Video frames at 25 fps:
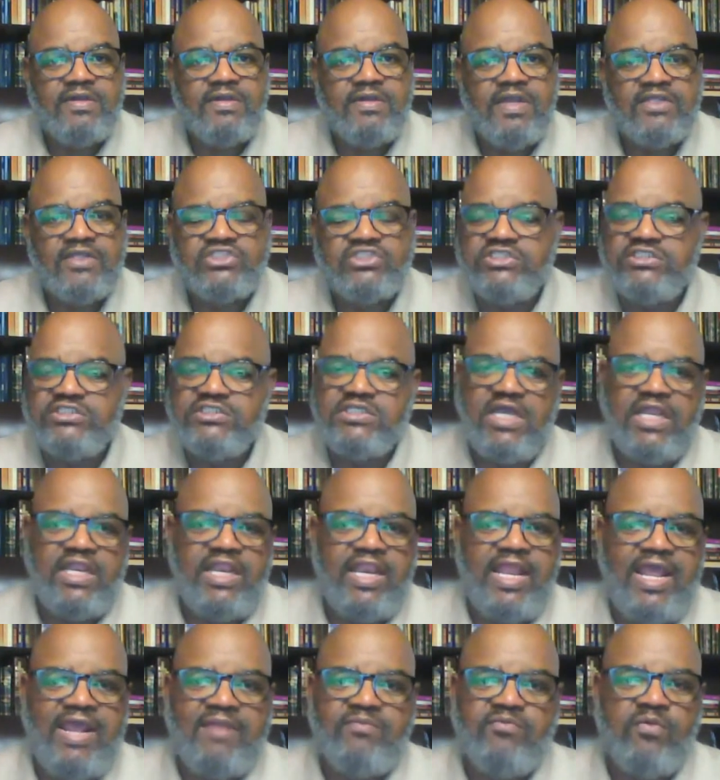And she's done
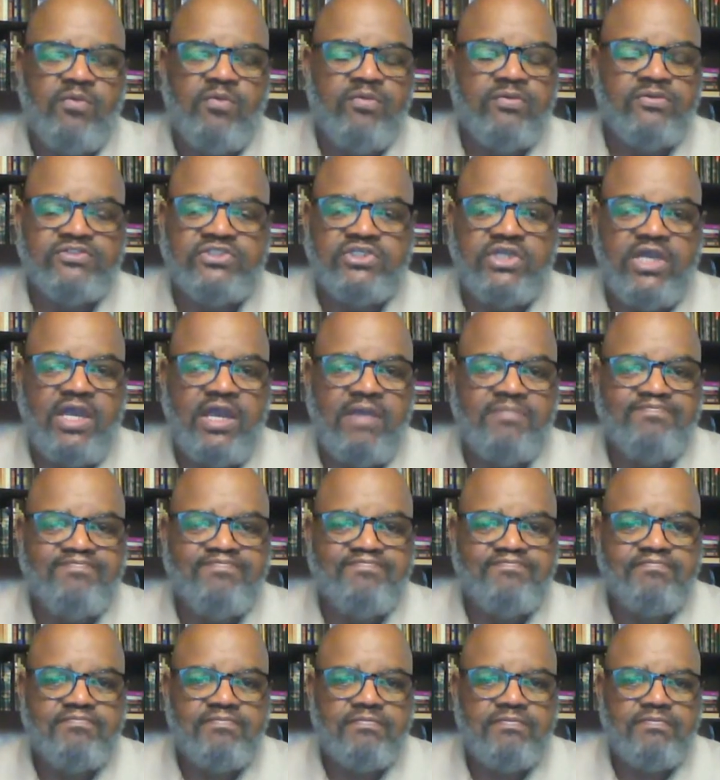an admirable job.
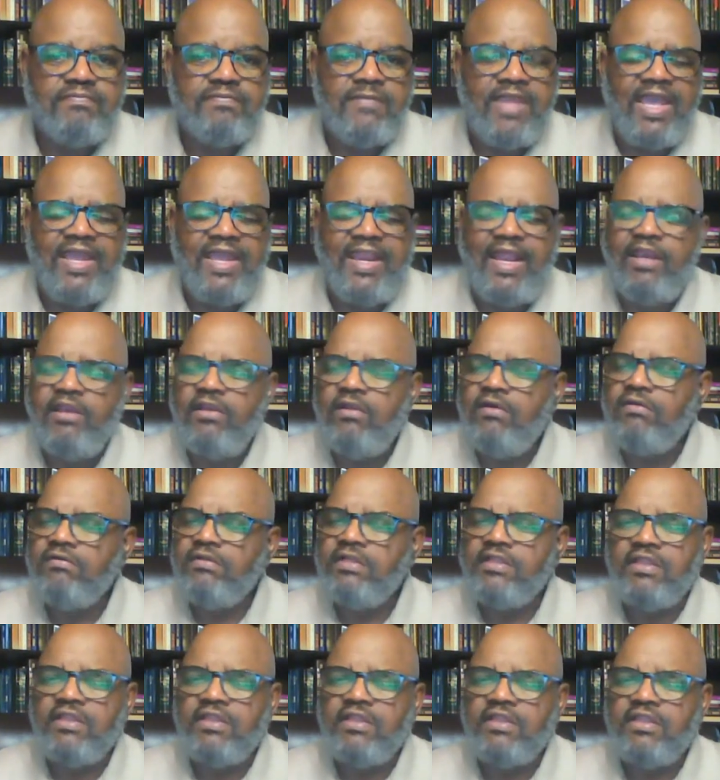And I
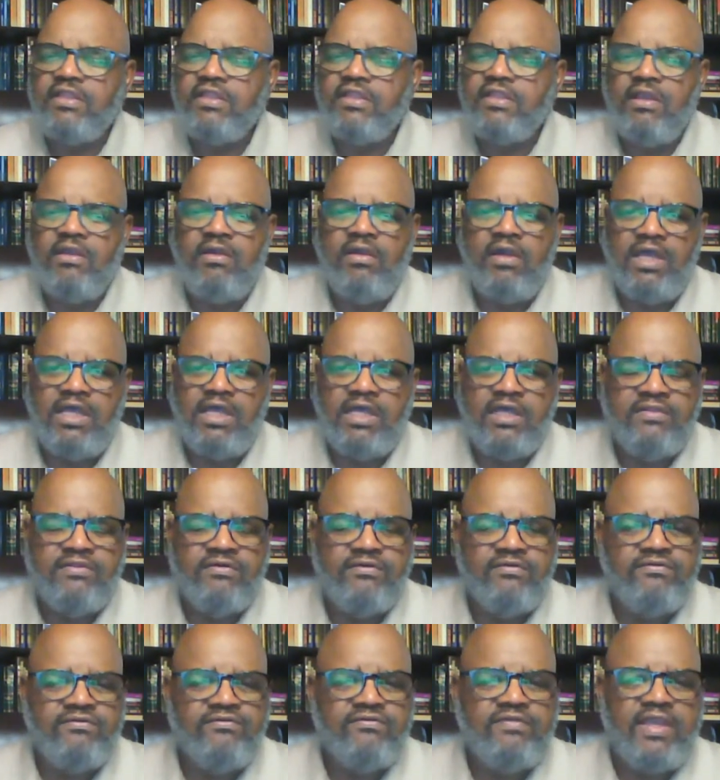know that there are
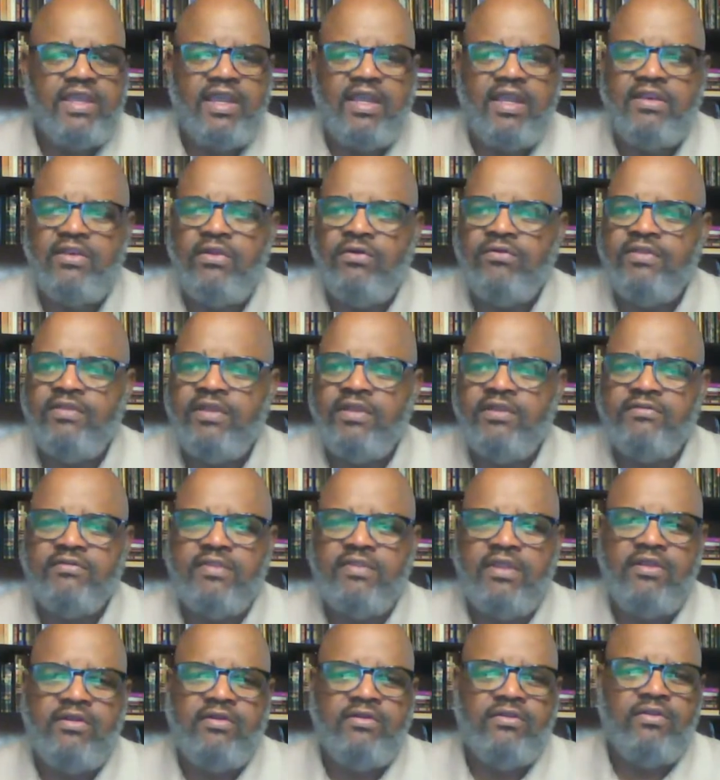others. I know
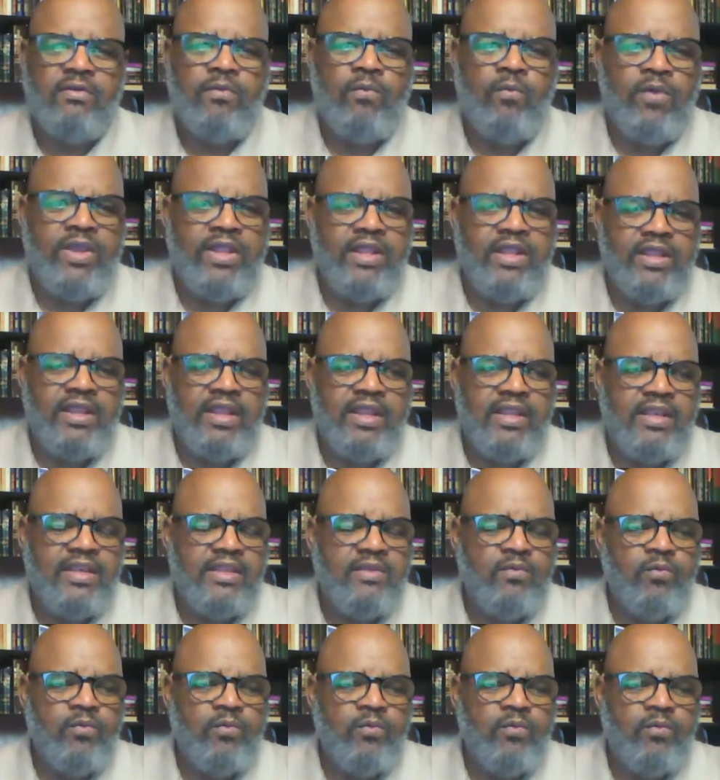that there are the
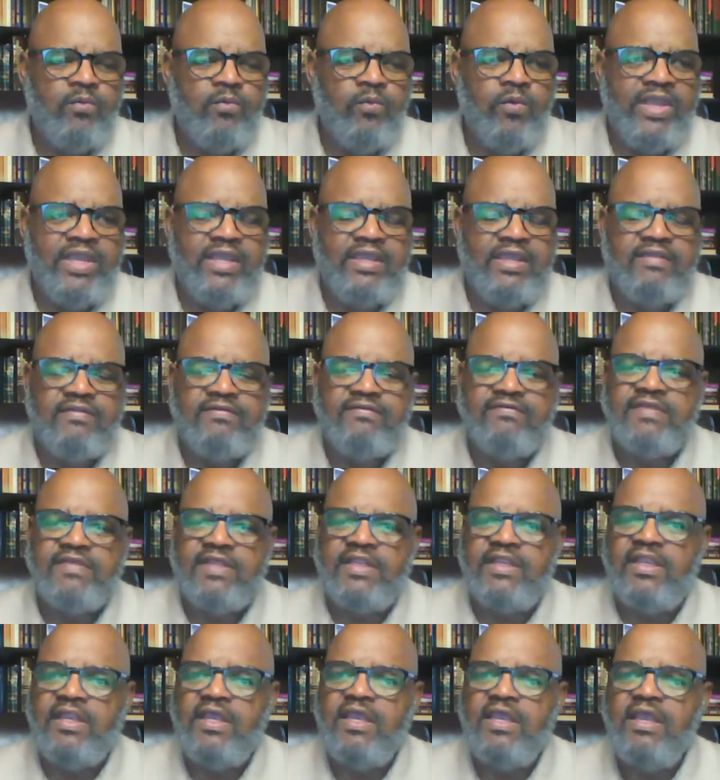Andy Wins,
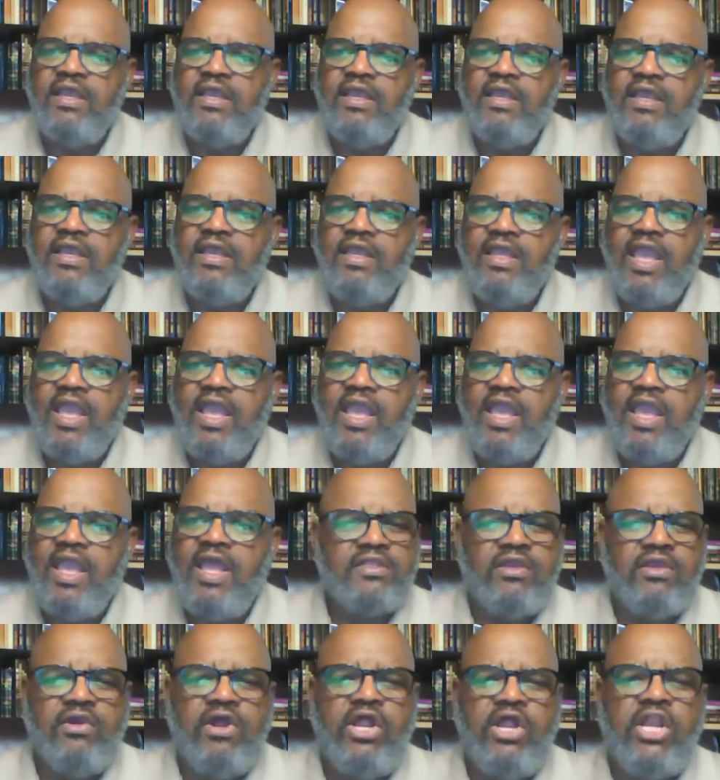and
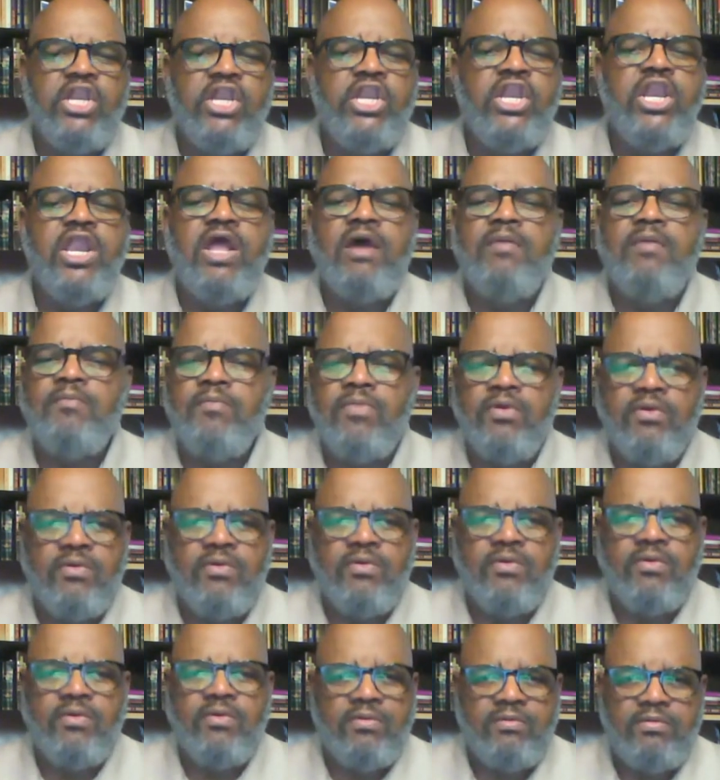I know that there are a
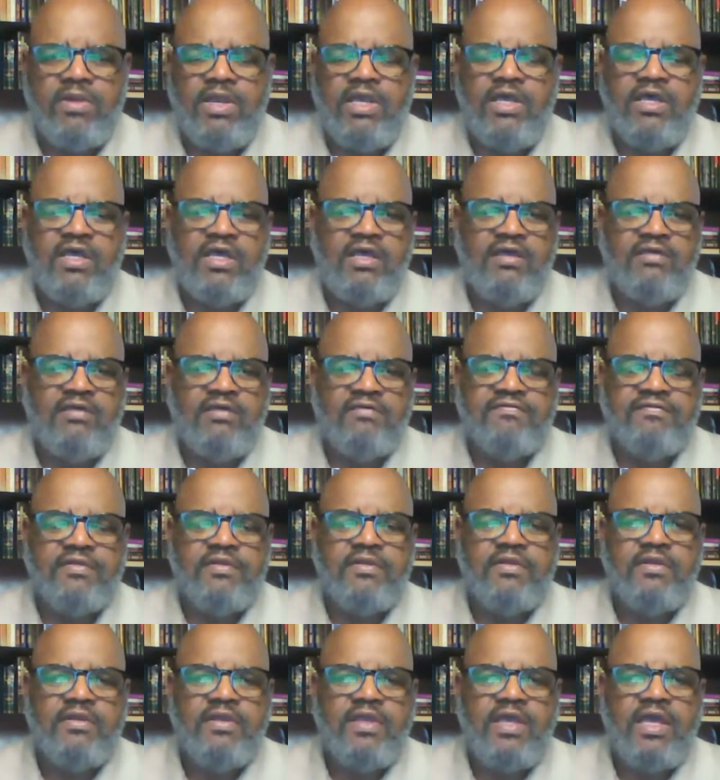number
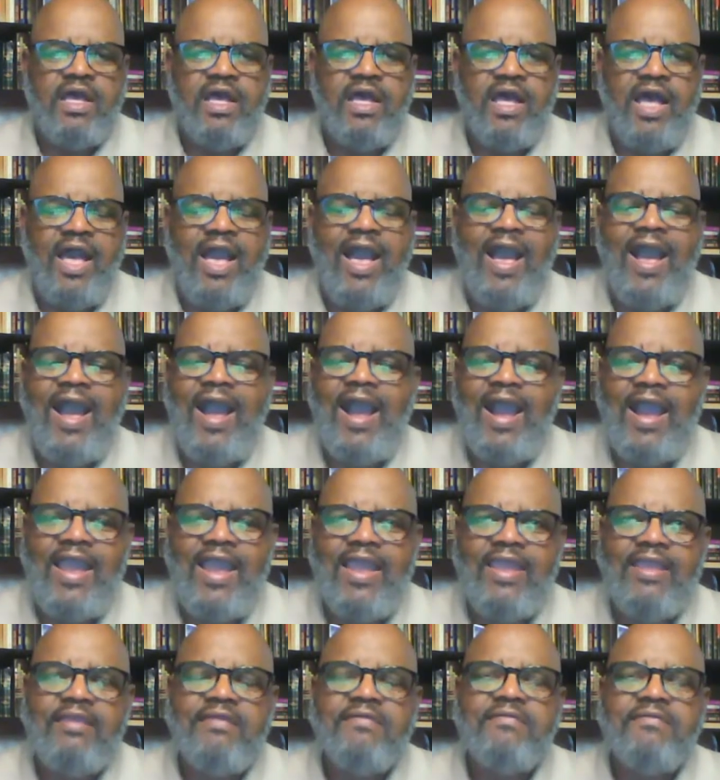of
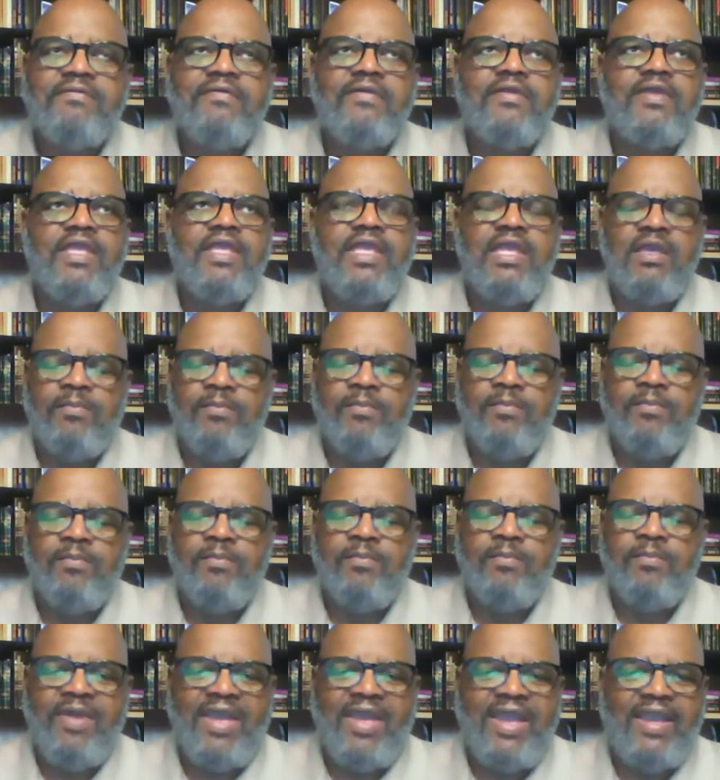high
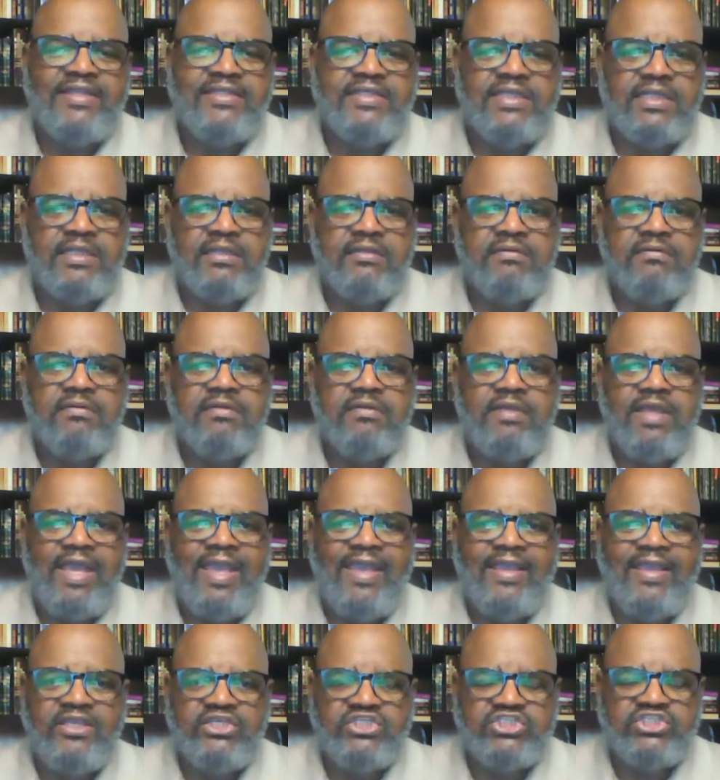impacting
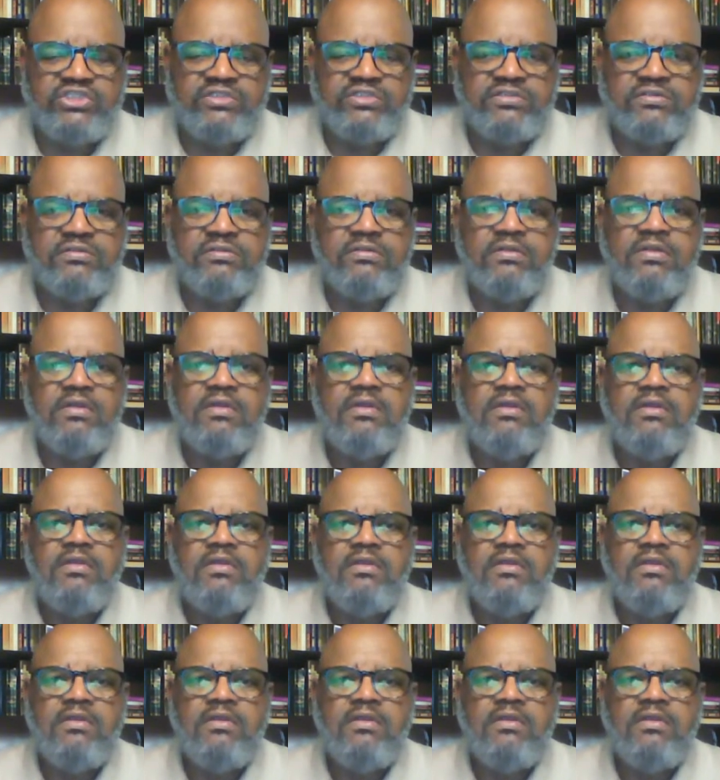Asian